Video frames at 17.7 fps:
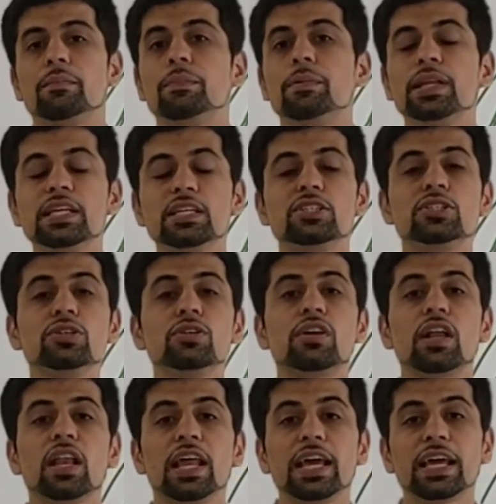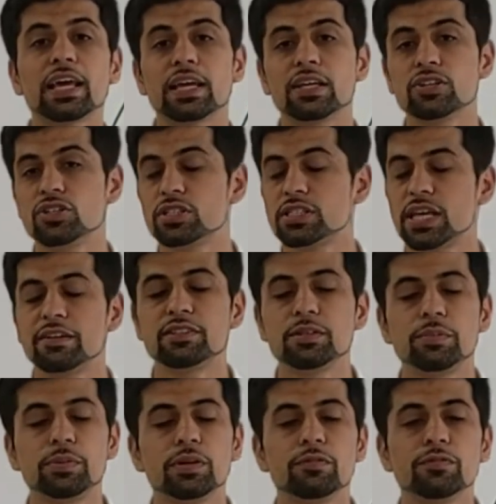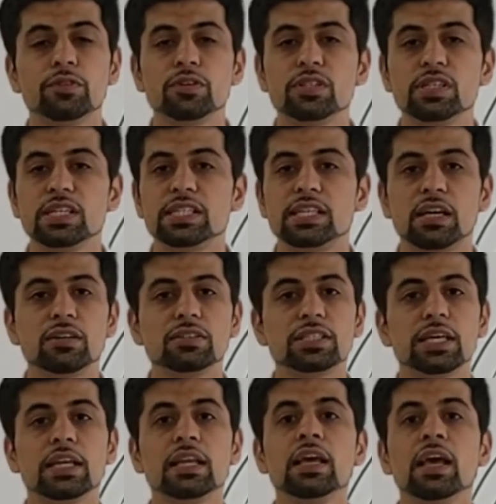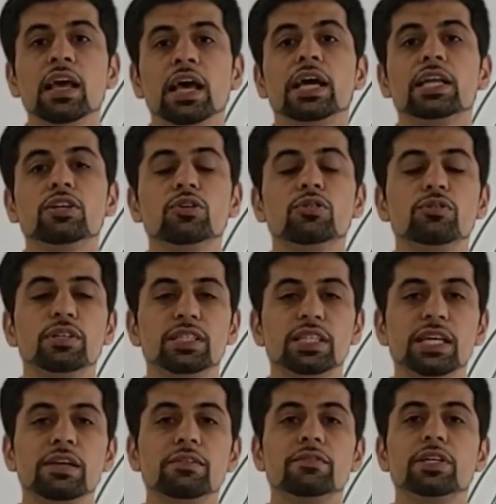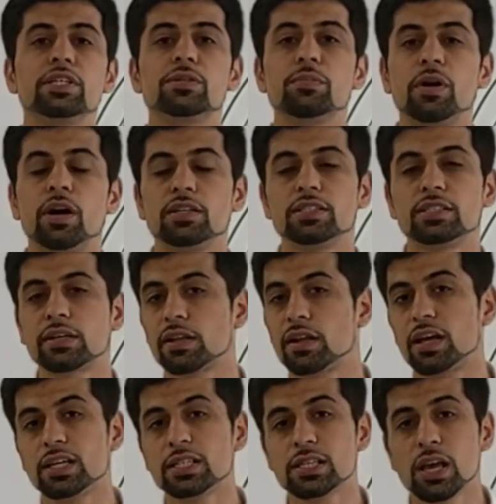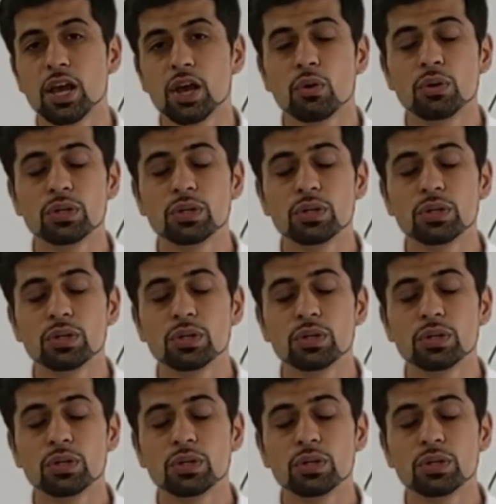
Please do click, and you just to put a few details in and you'll receive this masterclass,